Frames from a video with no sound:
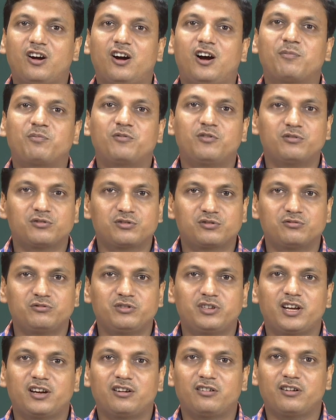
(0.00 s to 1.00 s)
Of course,
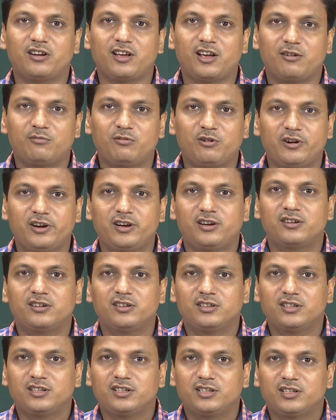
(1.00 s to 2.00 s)
we cannot avoid
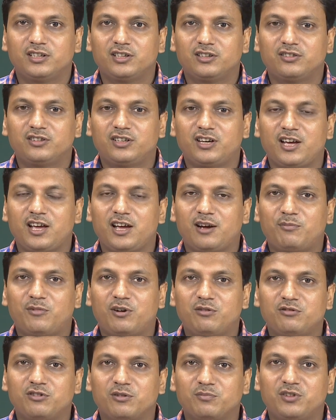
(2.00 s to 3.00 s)
the
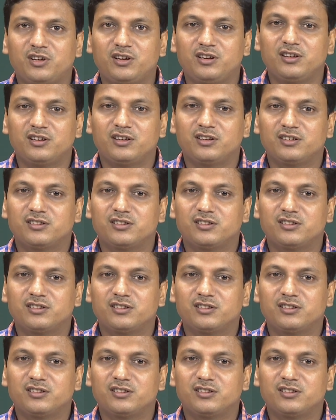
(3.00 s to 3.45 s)
amount of the